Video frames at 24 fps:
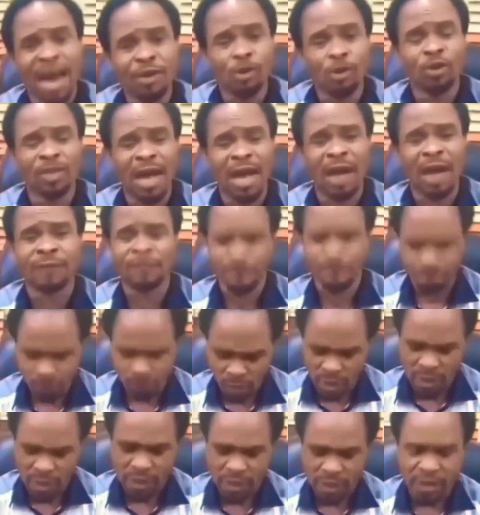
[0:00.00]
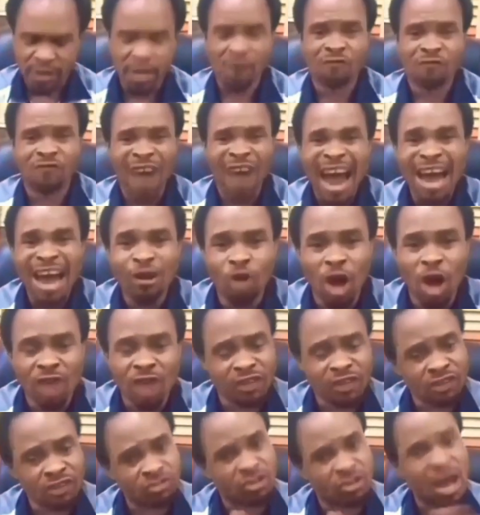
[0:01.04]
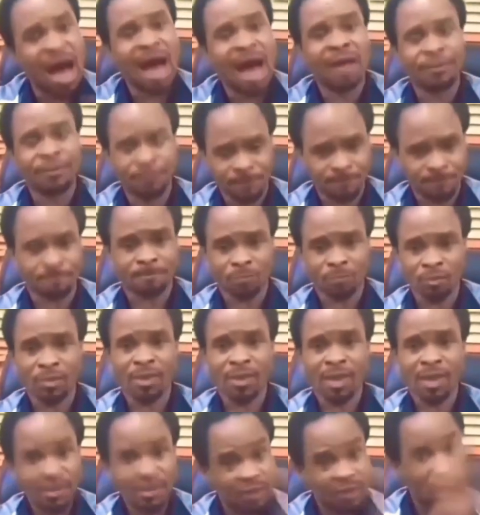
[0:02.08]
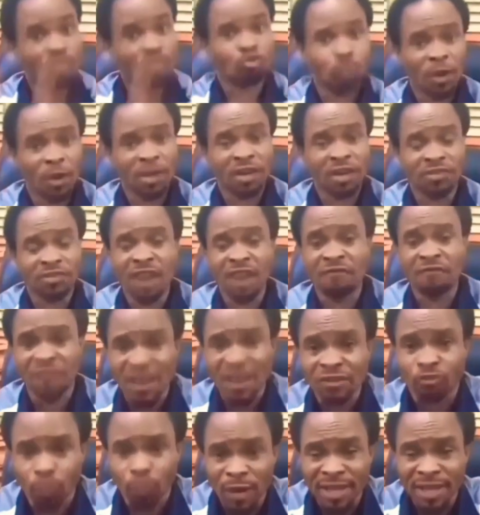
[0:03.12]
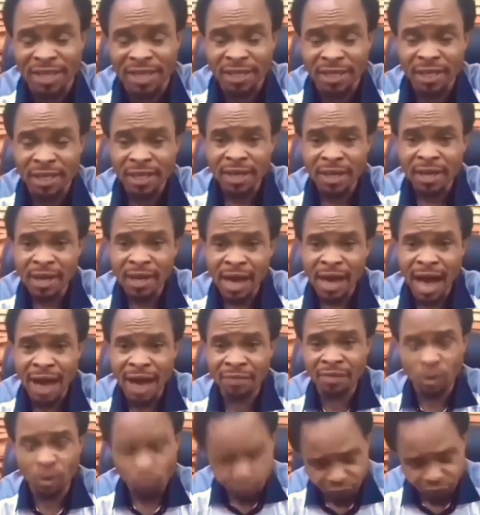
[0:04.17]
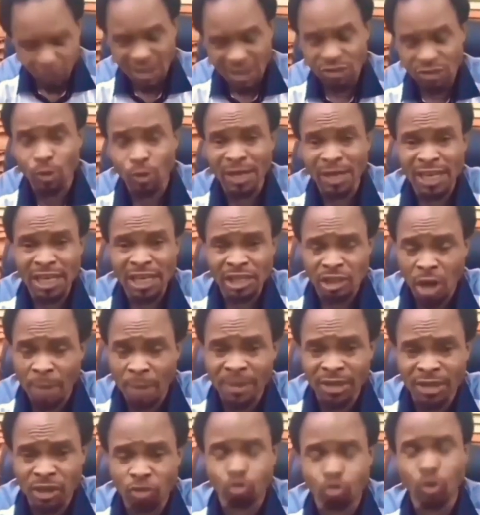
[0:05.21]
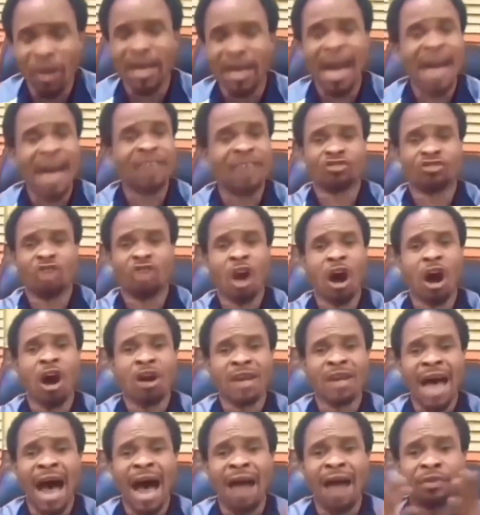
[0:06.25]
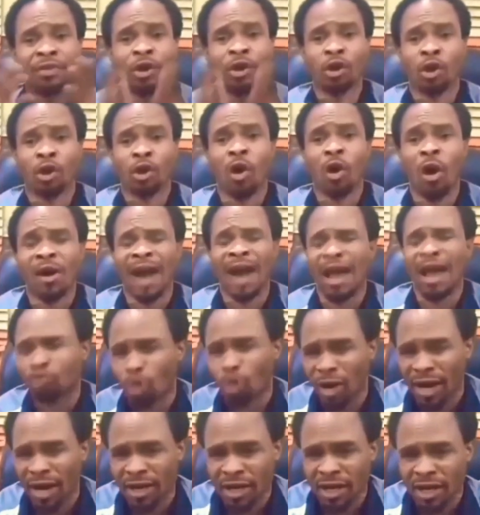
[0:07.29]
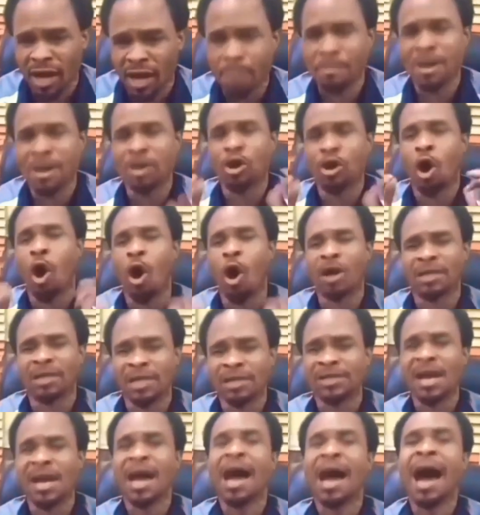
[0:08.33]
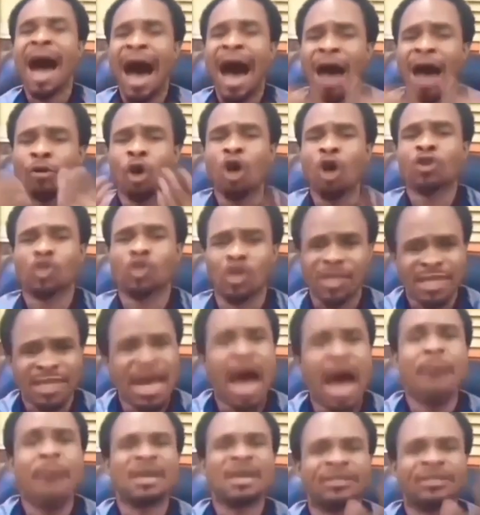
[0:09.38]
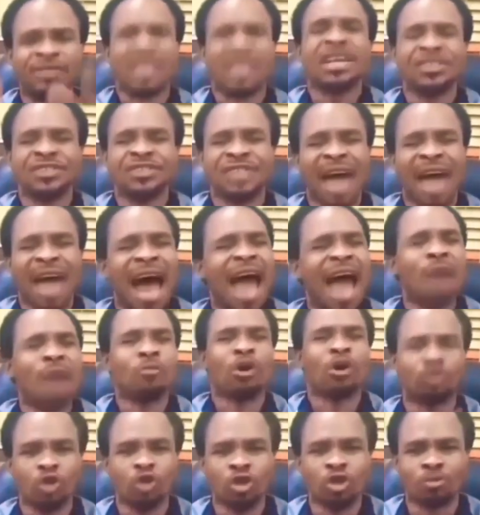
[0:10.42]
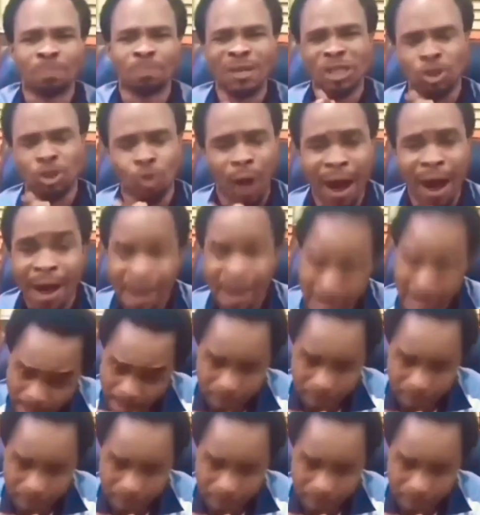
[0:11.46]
tell you that the virus is gone. This week is the first week, and the first week is coming this week. It's gone, and the Lord has already given me the orders and also tell me things I will do spiritual,